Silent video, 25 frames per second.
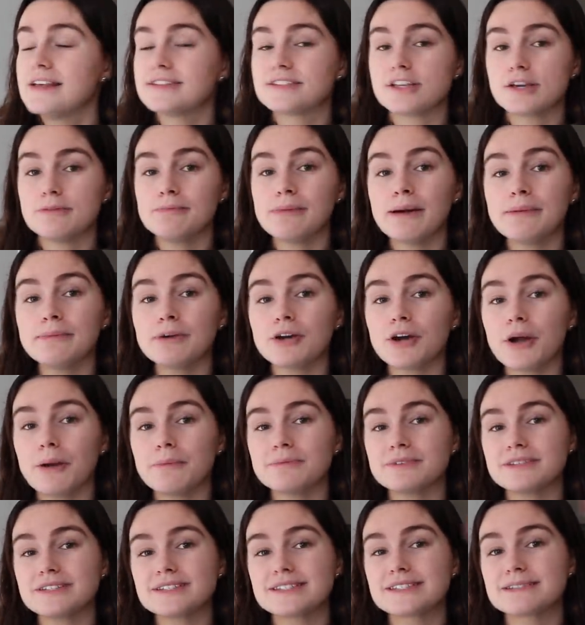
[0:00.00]
So your
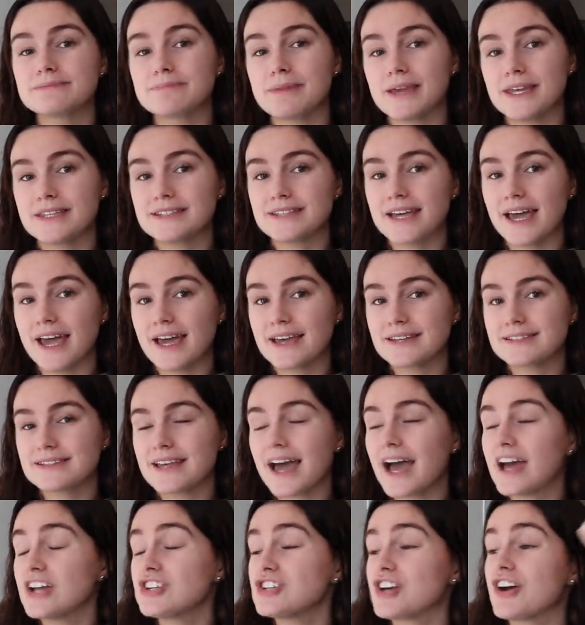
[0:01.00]
mammograms and smear test.
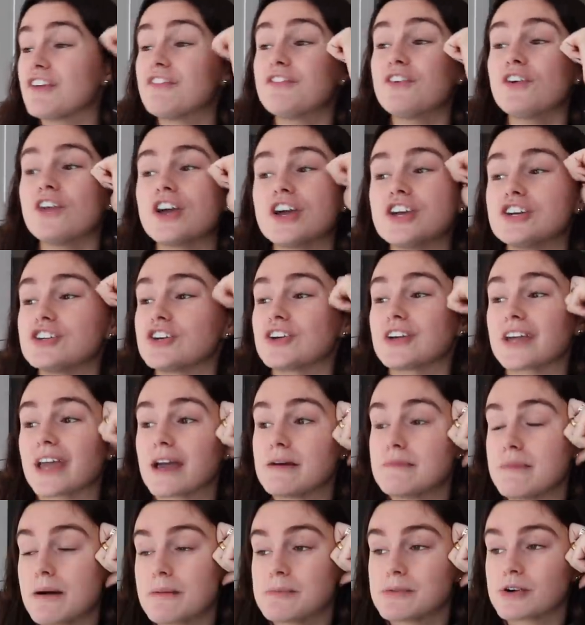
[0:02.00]
Actually, I feel like you don't
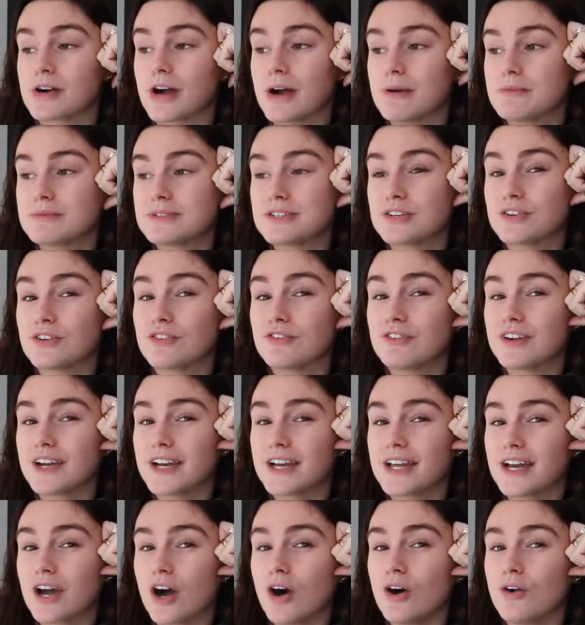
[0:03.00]
get a mammogram until you're
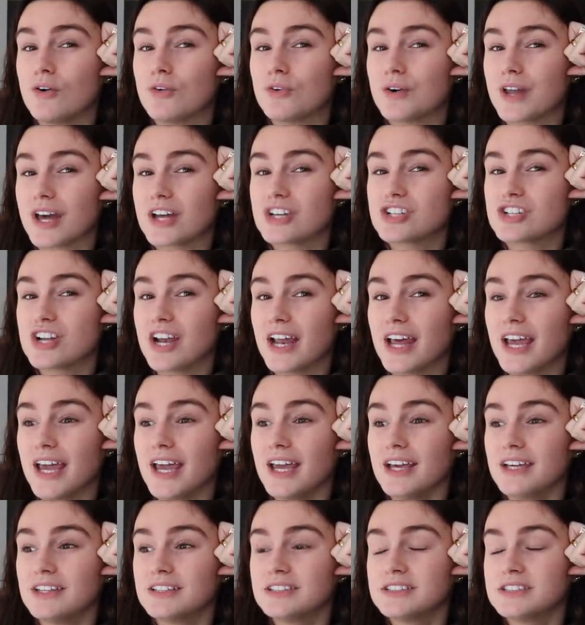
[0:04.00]
really old,
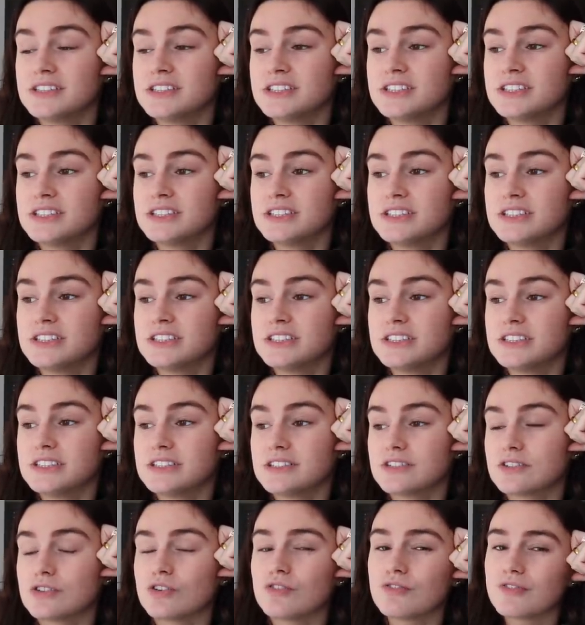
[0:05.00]
actually.
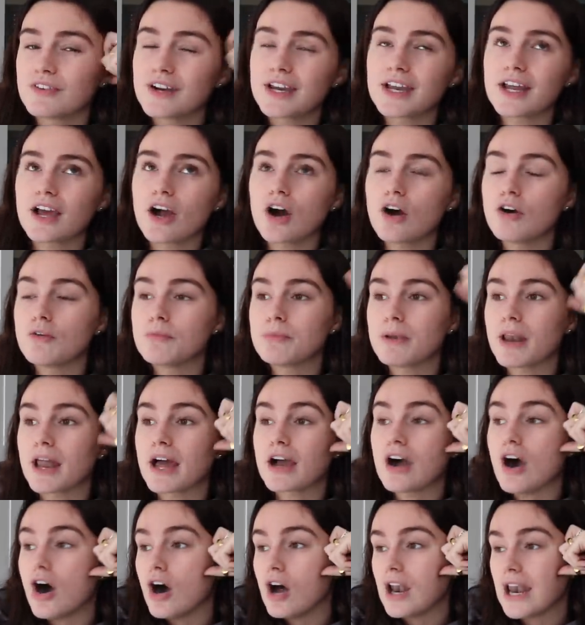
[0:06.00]
Not really old, but
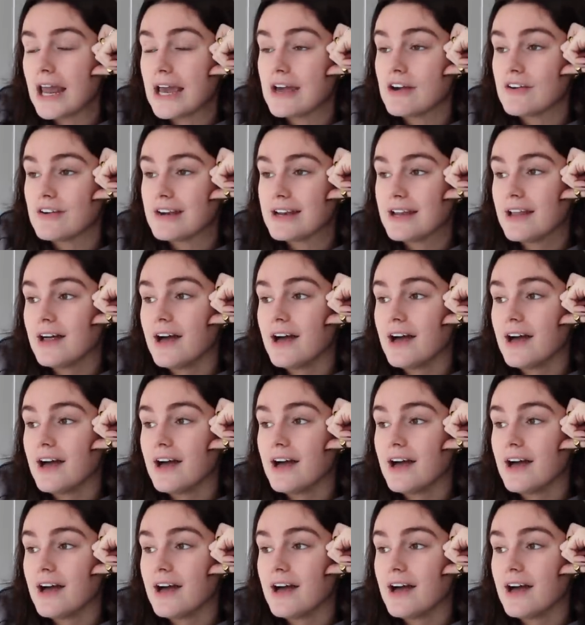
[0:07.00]
like later in